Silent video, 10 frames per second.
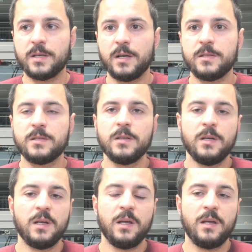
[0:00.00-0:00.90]
sites,
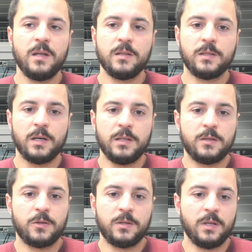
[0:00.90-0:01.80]
and I
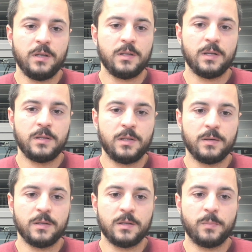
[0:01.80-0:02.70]
think that
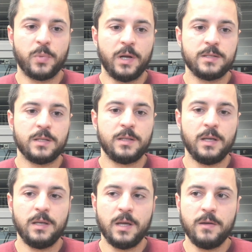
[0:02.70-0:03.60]
the price that
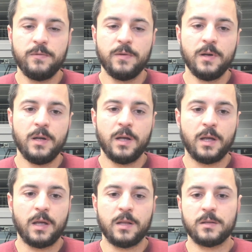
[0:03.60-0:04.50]
they gave
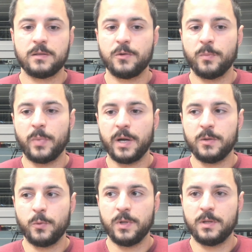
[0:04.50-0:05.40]
and
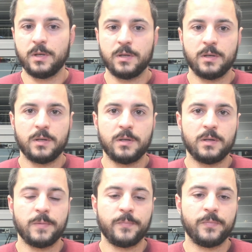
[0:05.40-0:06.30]
combined with
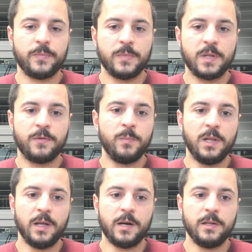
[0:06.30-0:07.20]
the
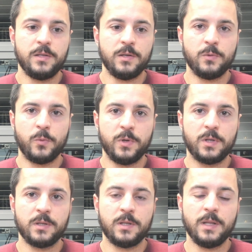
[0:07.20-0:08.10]
familiarity with
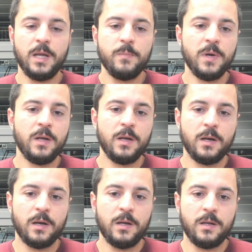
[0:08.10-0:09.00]
the name,
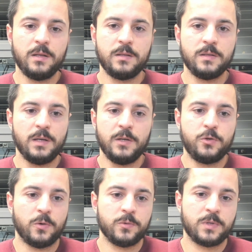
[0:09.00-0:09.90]
and I
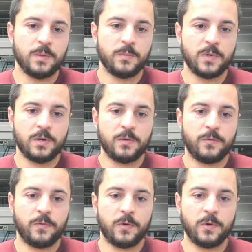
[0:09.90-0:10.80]
chose them
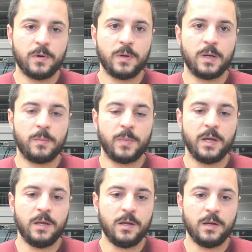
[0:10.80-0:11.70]
for
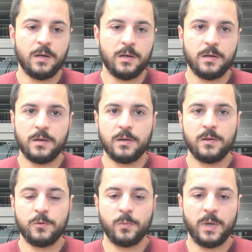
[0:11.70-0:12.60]
my
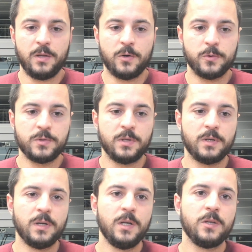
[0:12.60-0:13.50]
domain
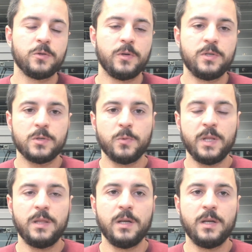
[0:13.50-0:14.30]
hosting. So I just